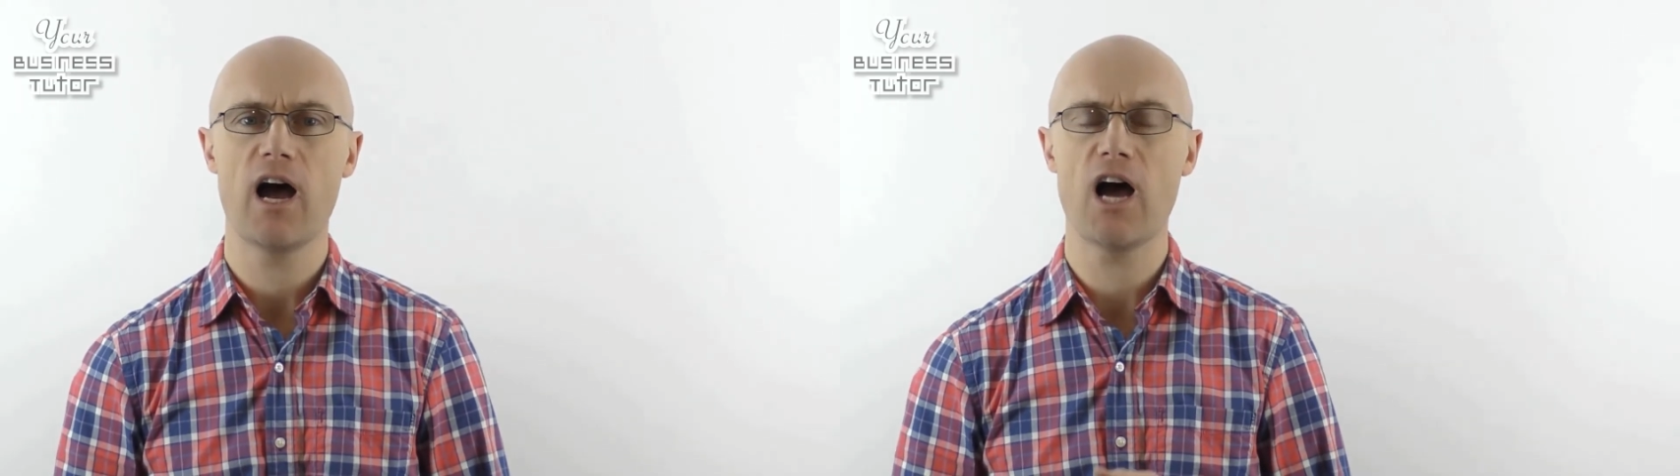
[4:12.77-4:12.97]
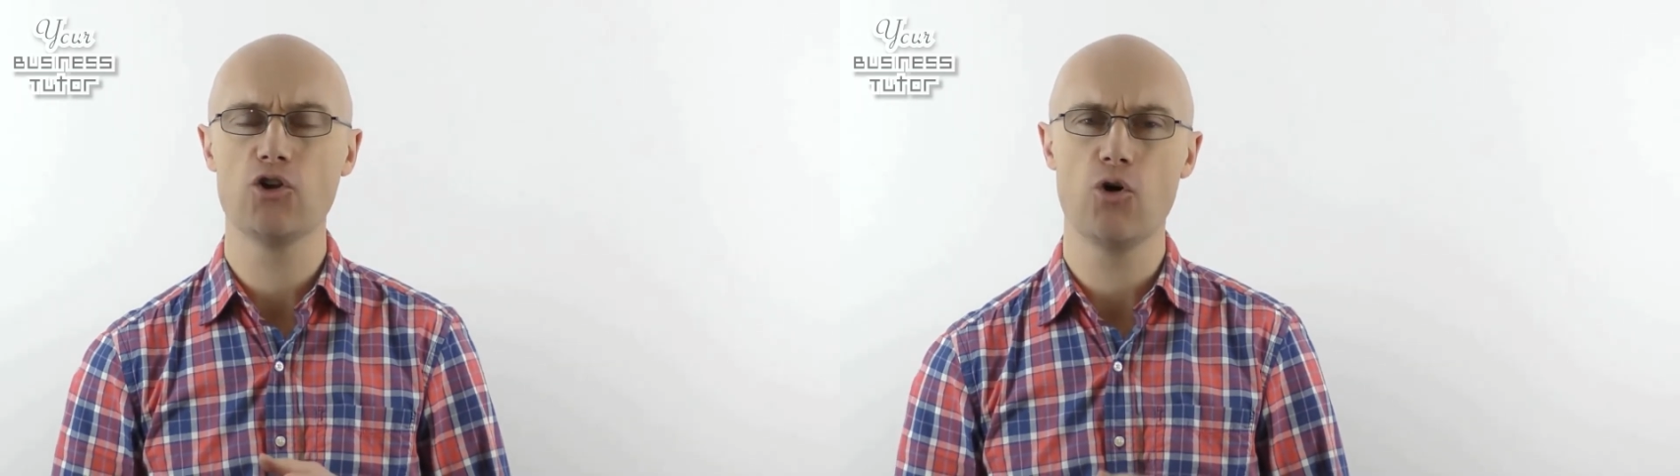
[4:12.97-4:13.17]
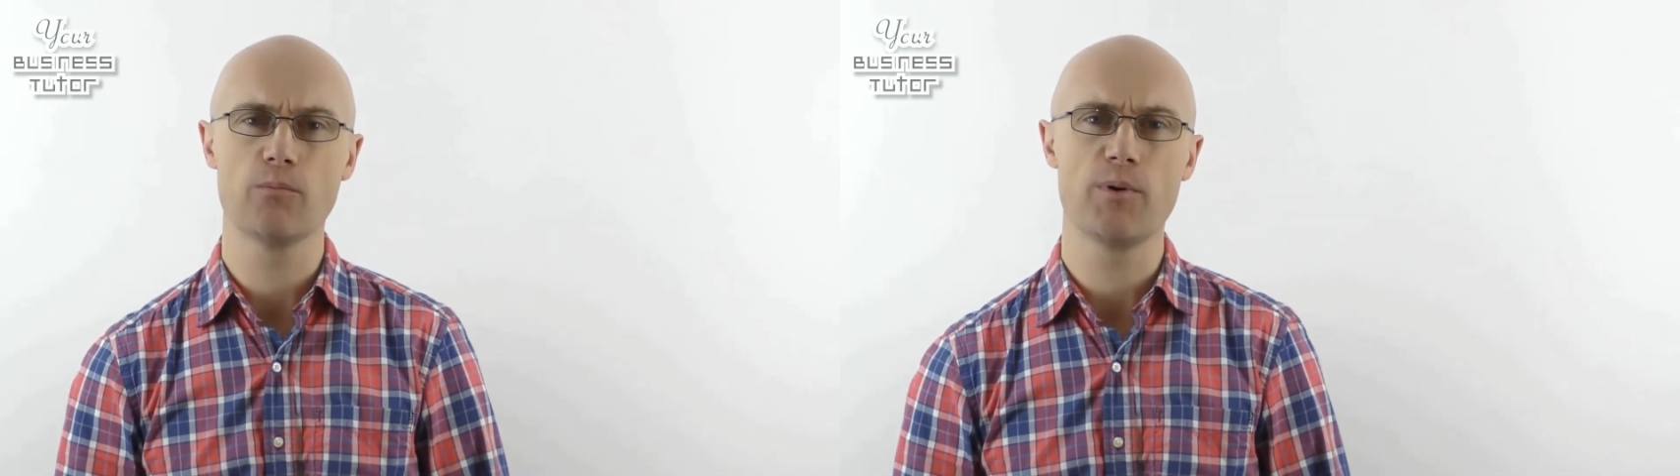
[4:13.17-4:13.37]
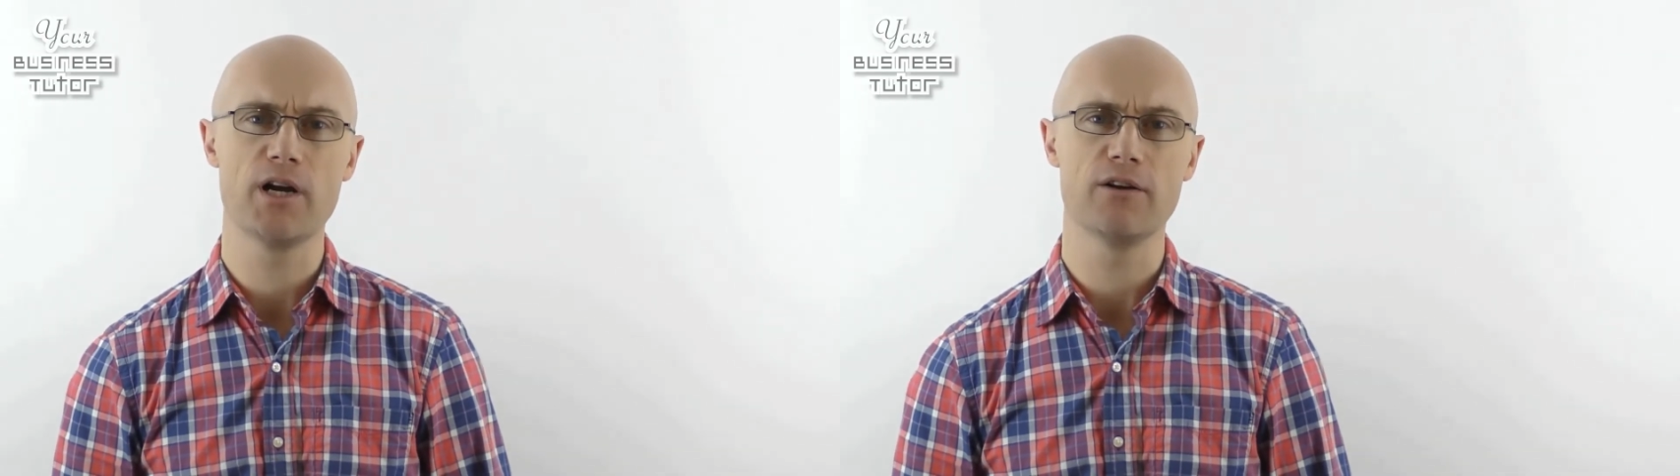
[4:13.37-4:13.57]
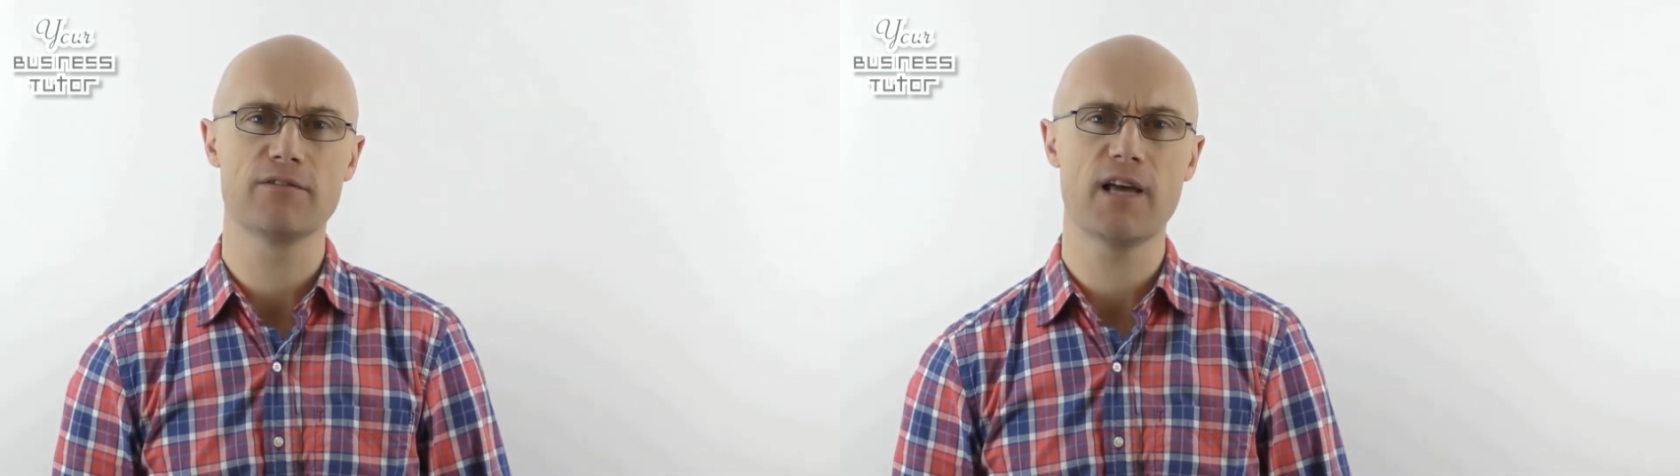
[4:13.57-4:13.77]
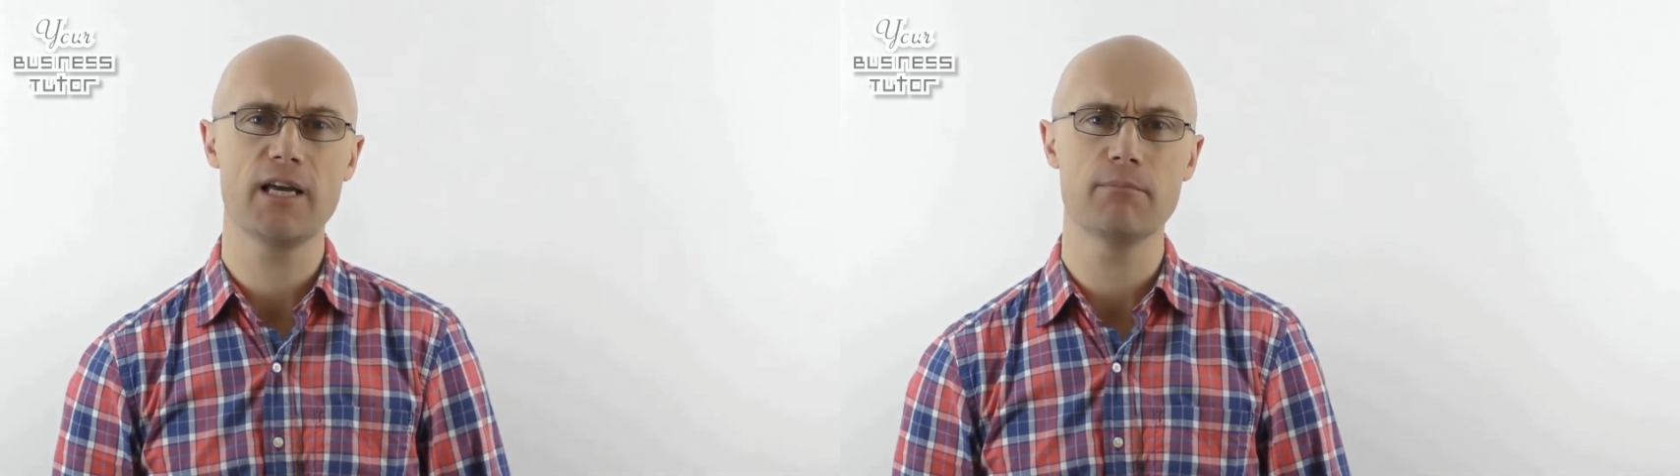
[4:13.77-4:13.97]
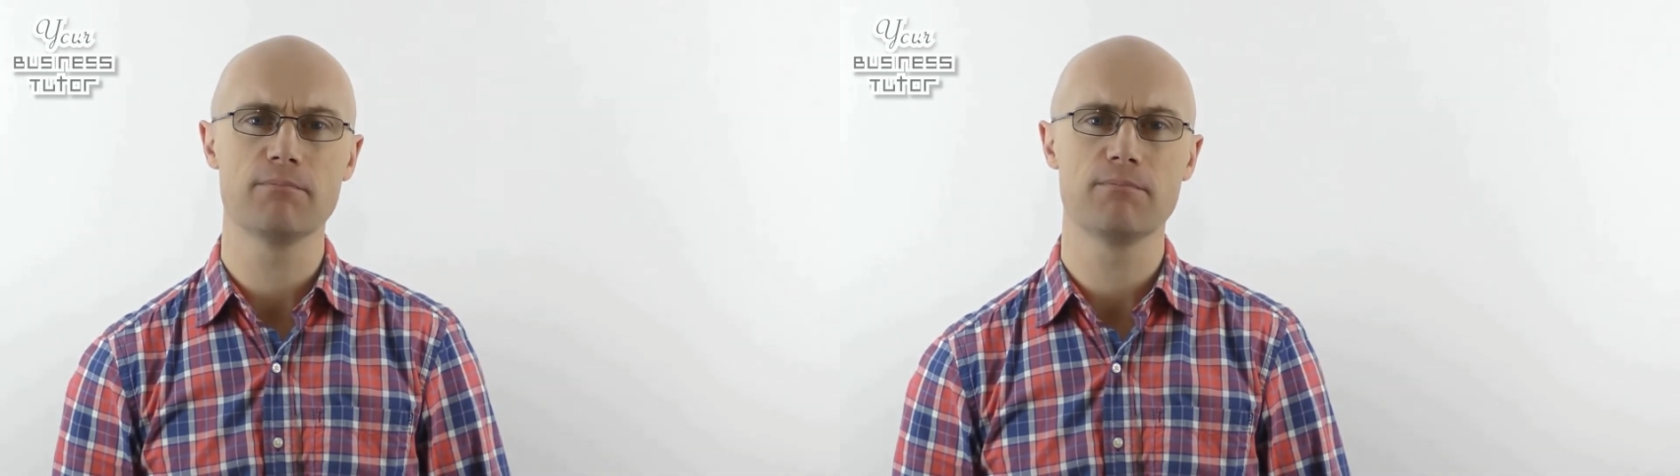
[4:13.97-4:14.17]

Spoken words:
a long period of time.